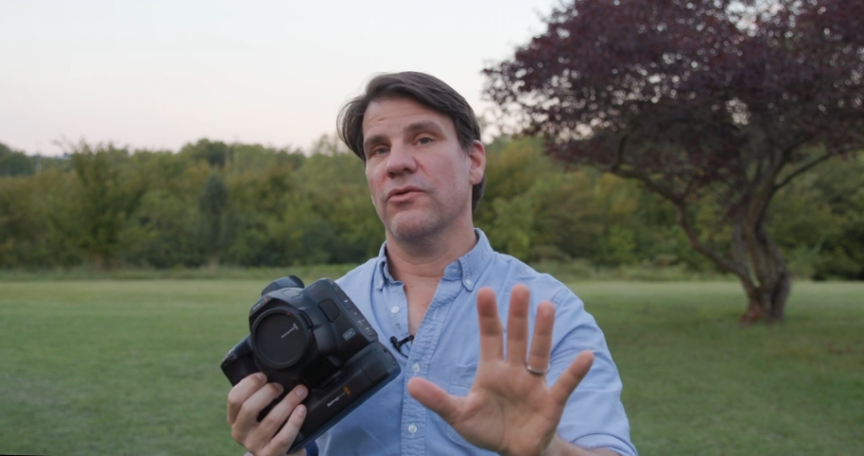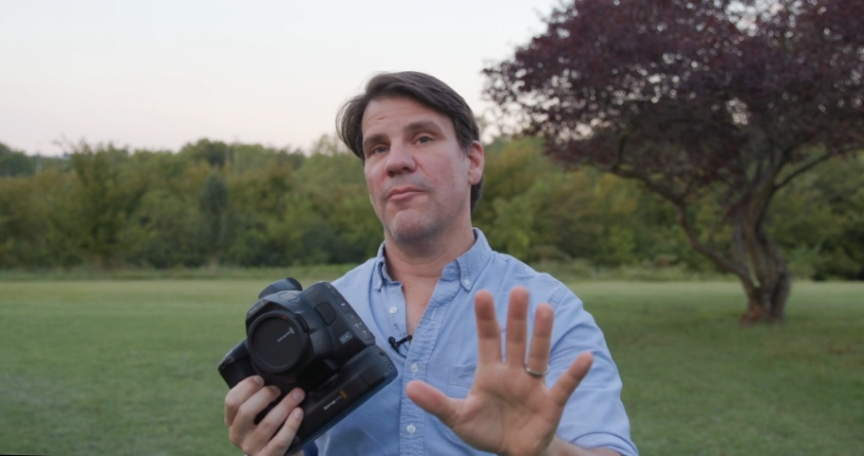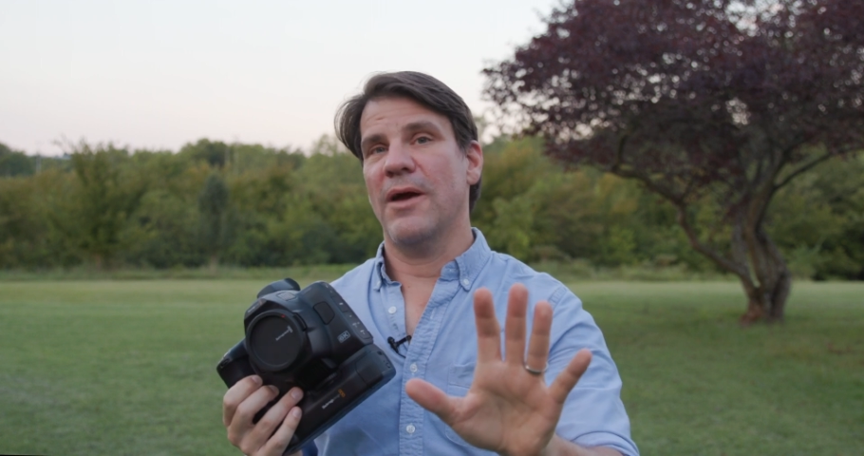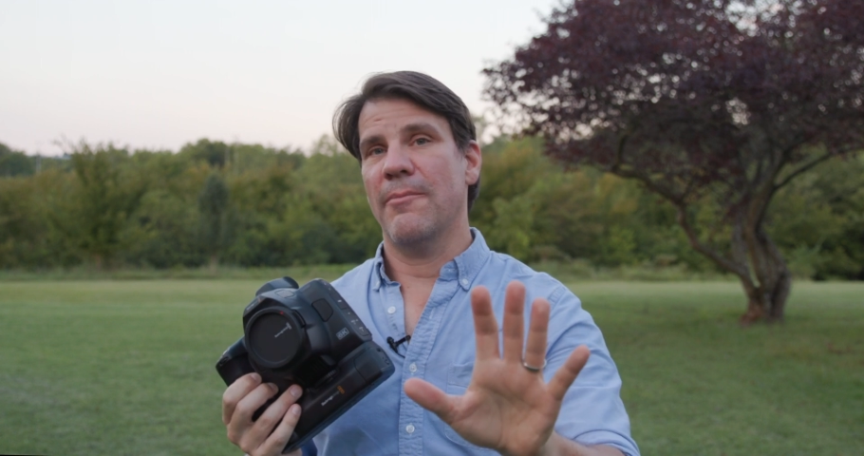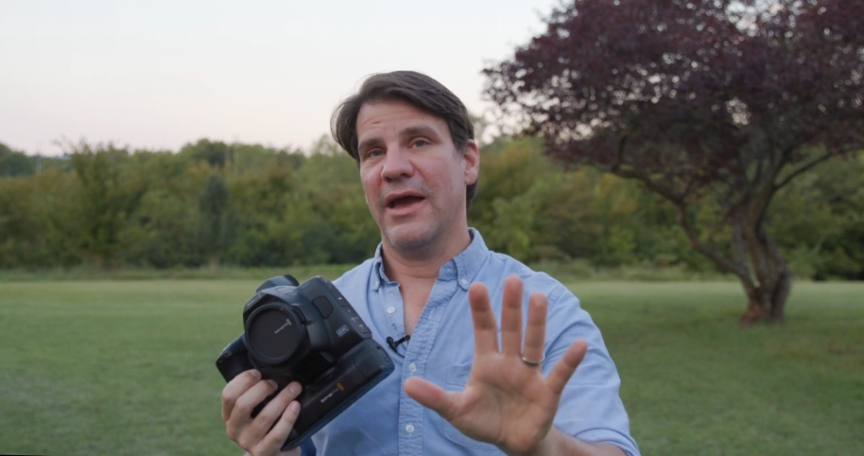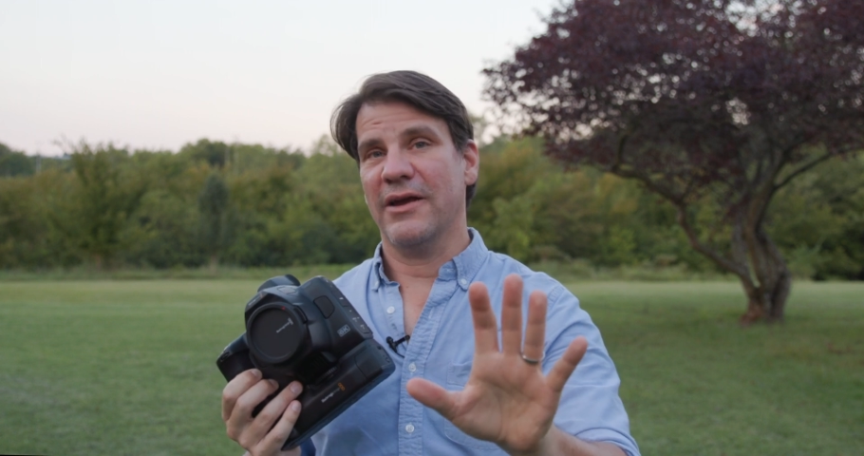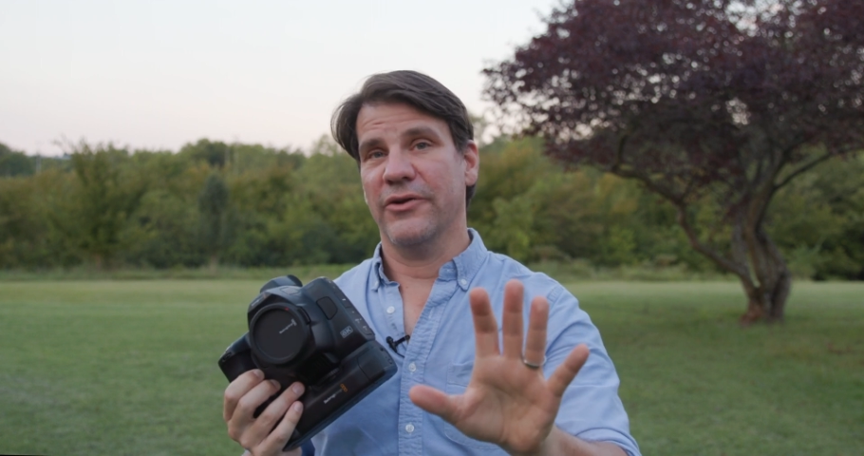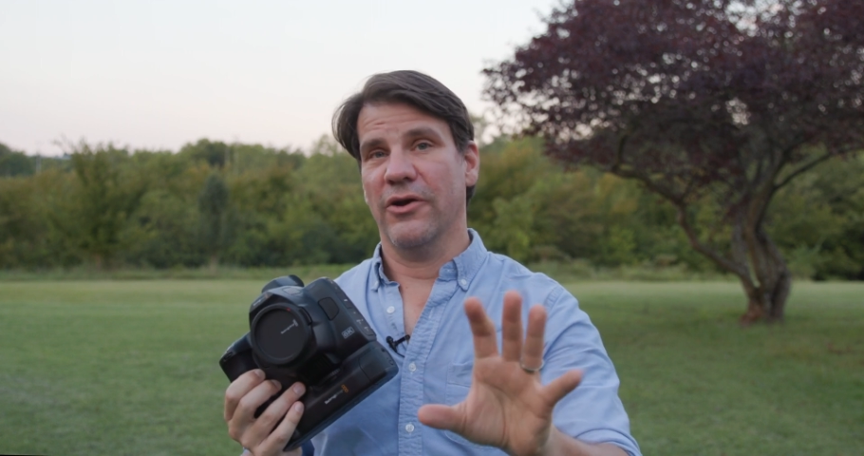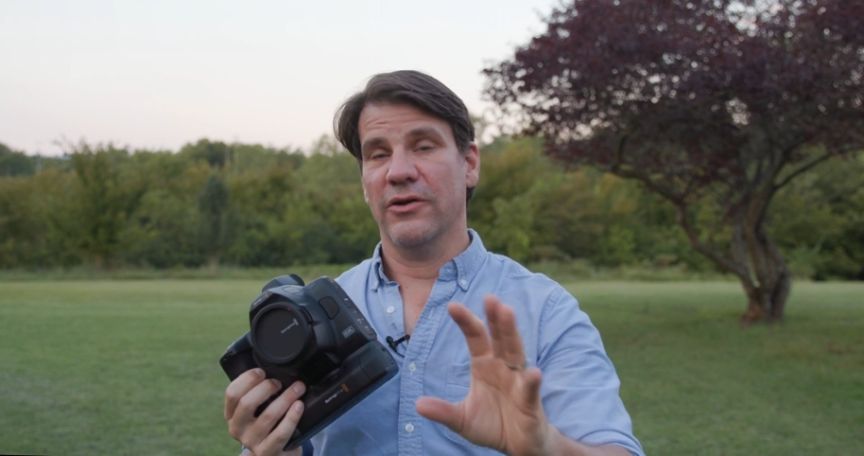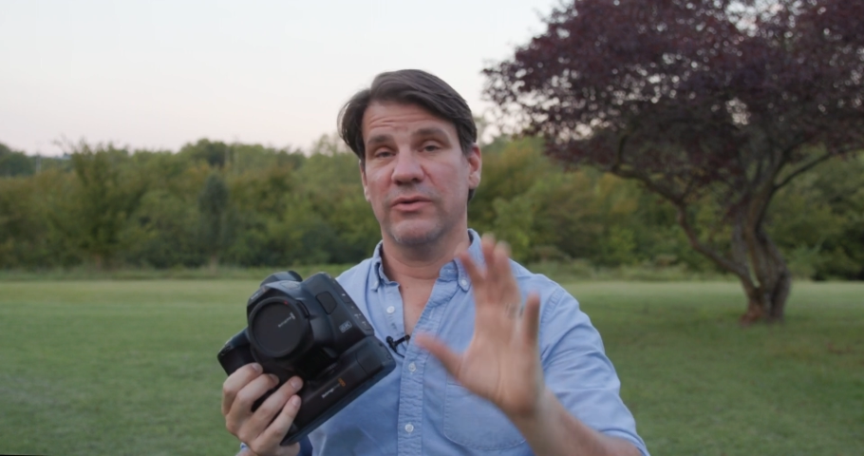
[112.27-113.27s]
around my
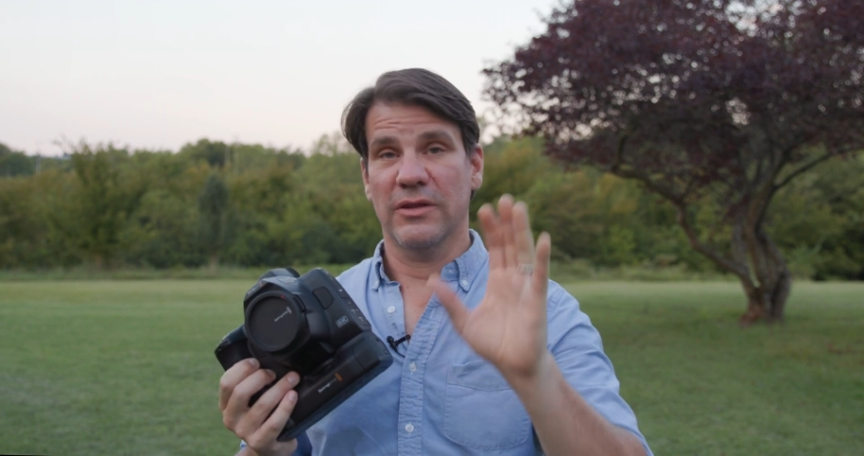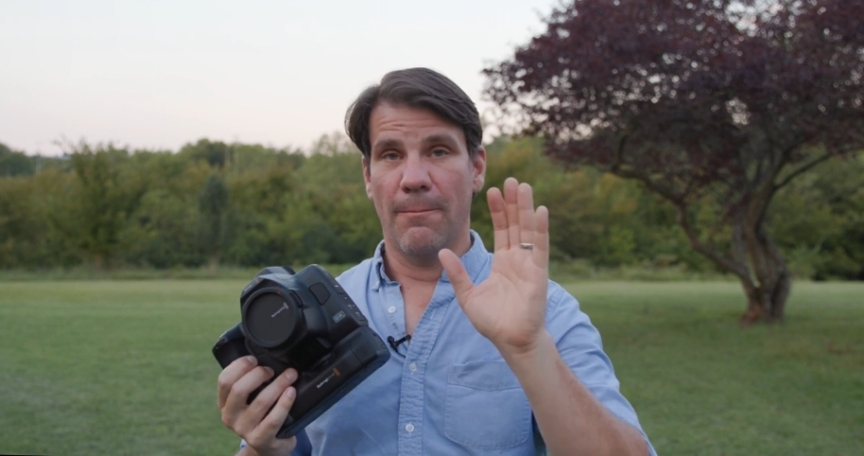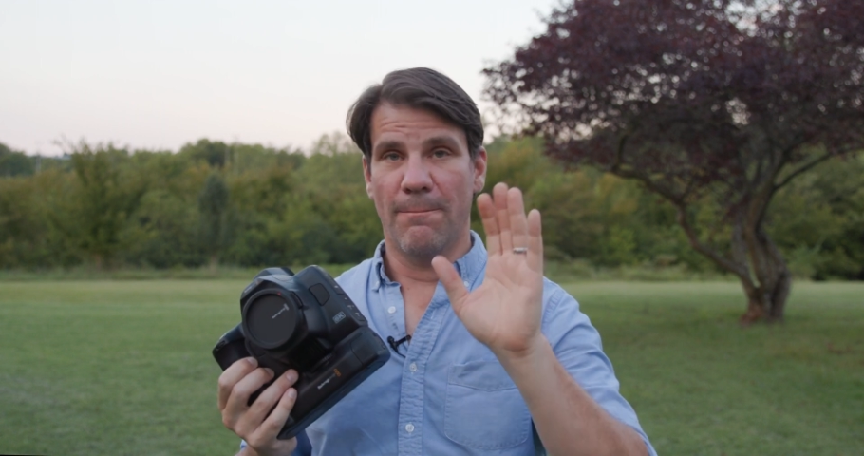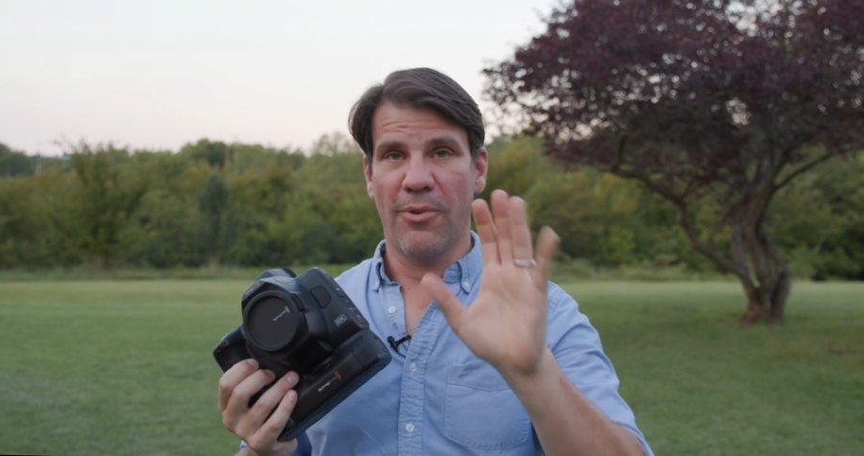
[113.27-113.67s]
backyard with a